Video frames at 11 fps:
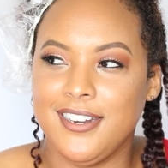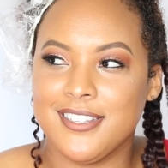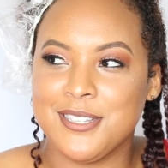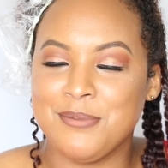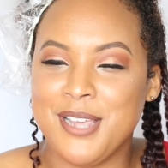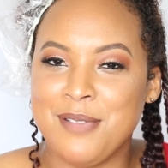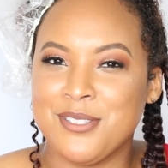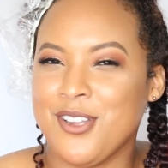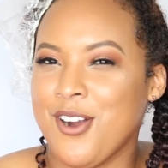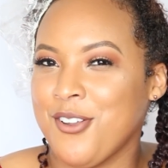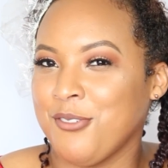sometimes
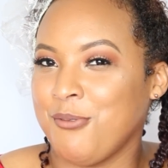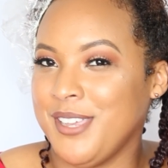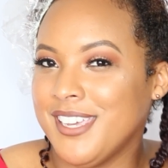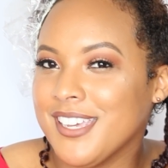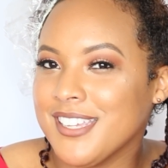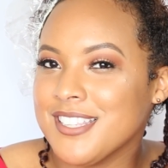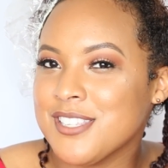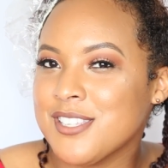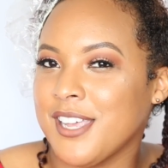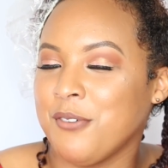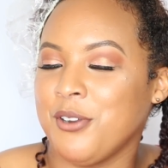it's hard on the
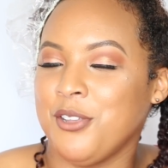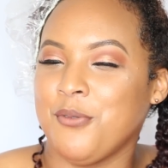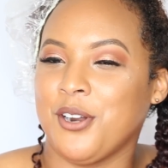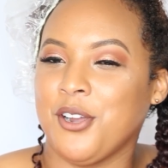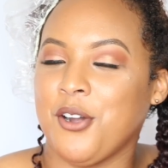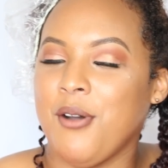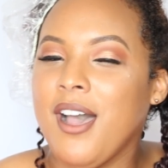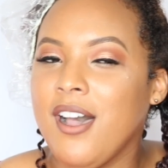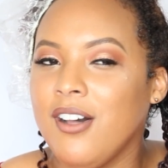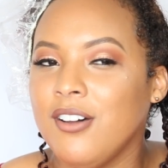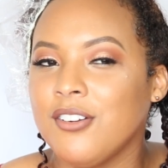weekends, like when you want to go
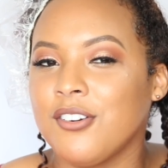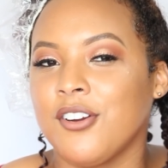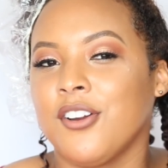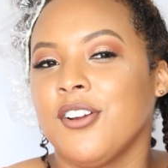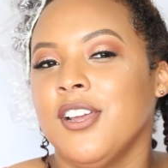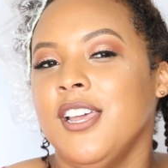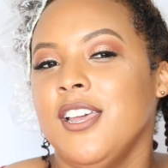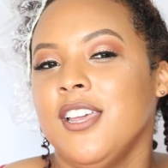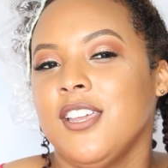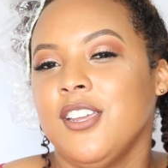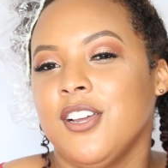out, or,
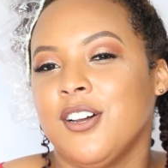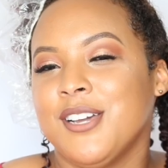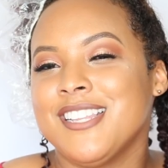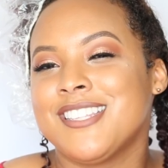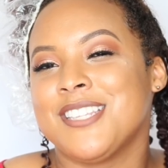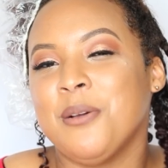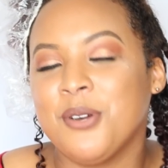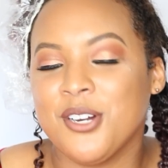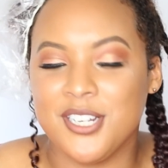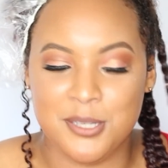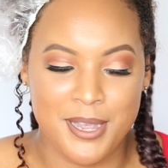you know, it's
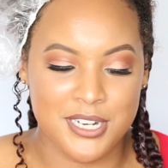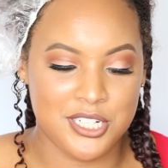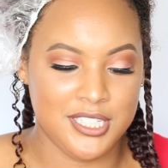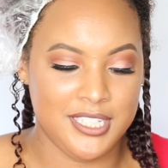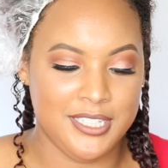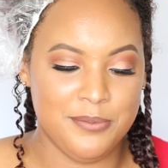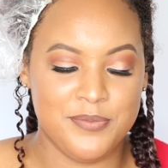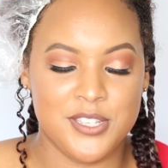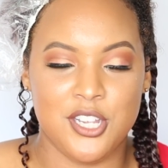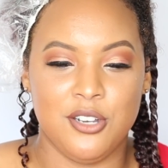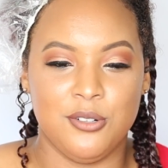summer especially.
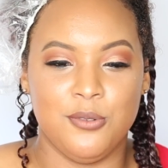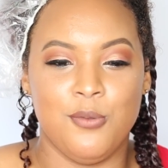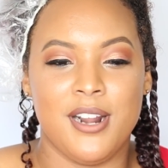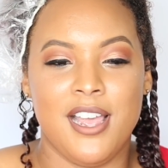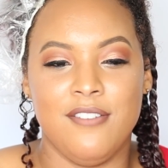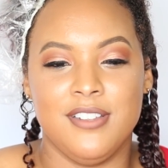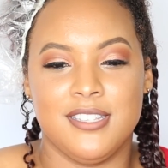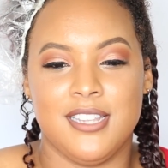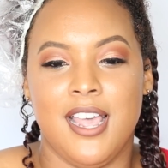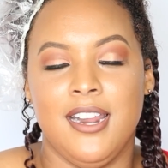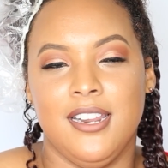So what I've
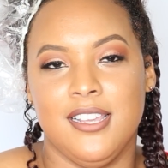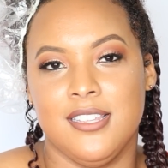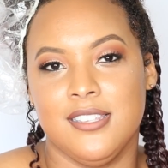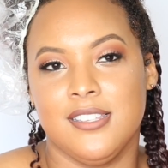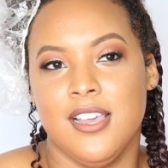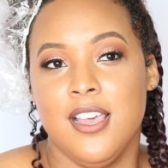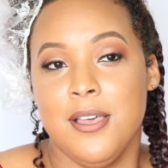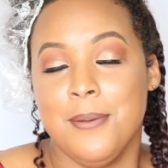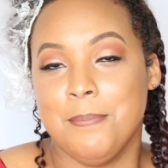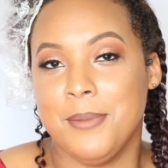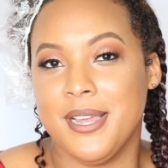decided is
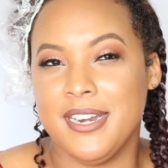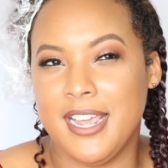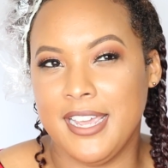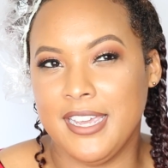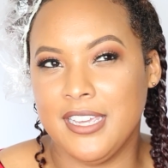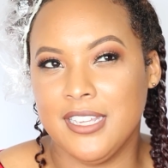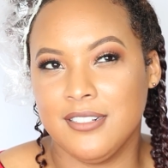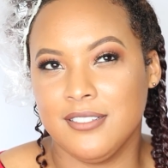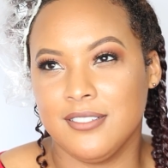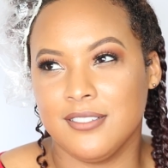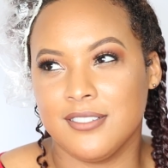Monday,
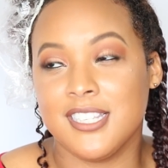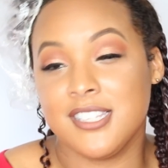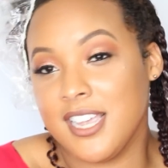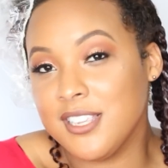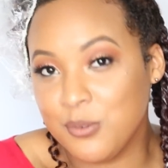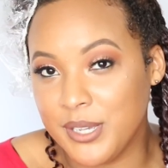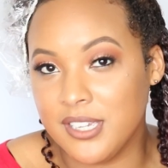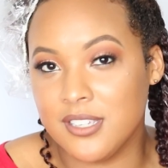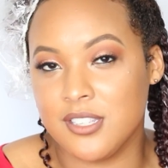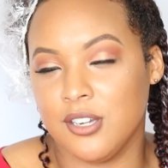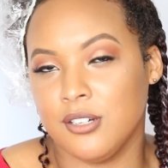6 days a
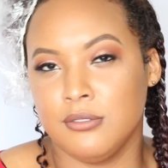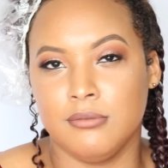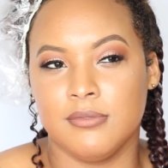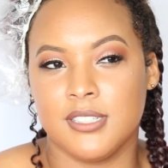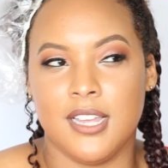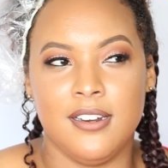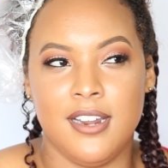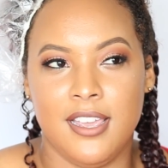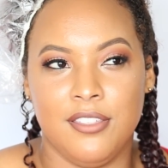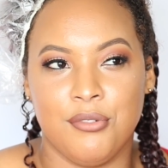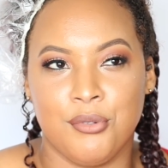week, so
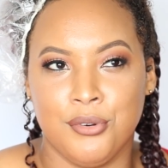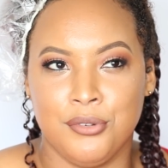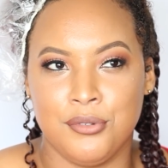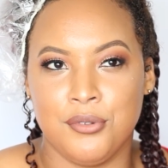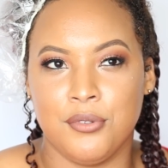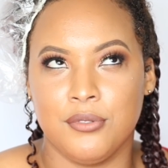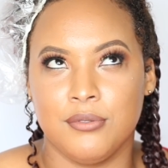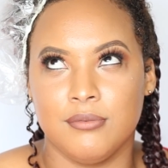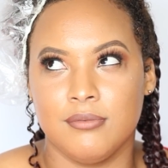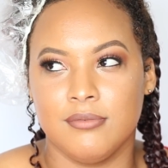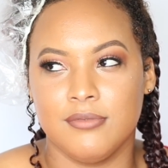Sunday through
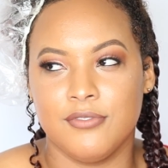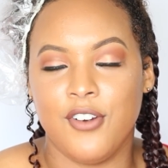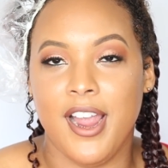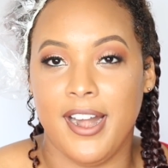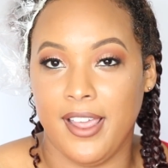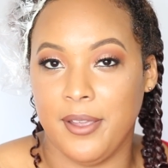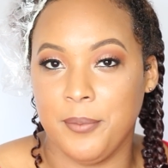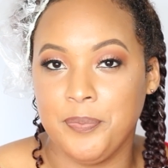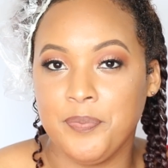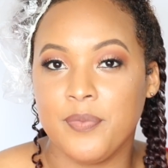Friday,